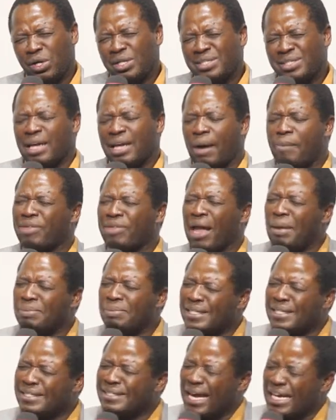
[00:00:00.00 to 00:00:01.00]

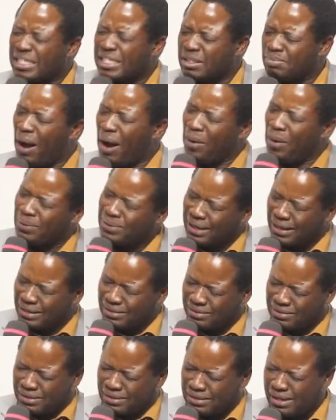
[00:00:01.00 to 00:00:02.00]
Sometimes it takes
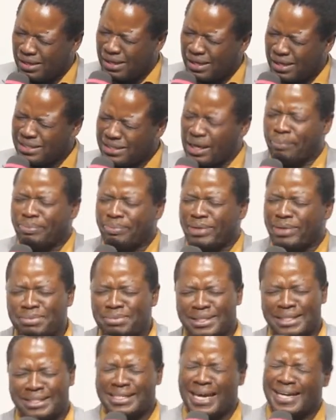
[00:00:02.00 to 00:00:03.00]
mountains.
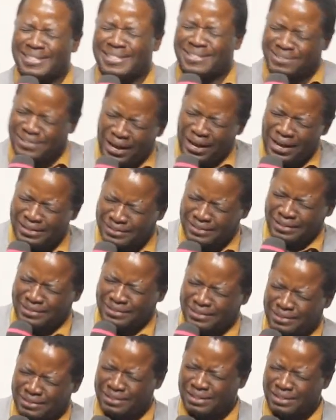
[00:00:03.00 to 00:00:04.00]
Sometimes it takes
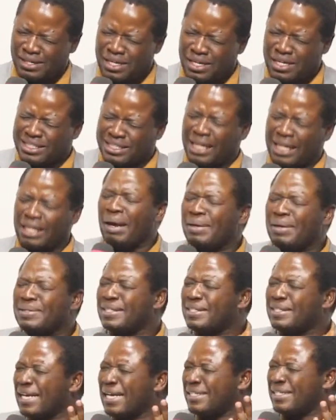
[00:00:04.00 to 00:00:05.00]
deserts. Sometimes
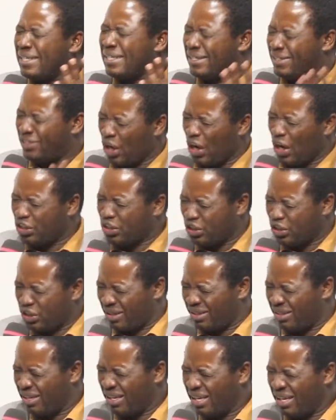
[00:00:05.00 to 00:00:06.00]
it takes rejection.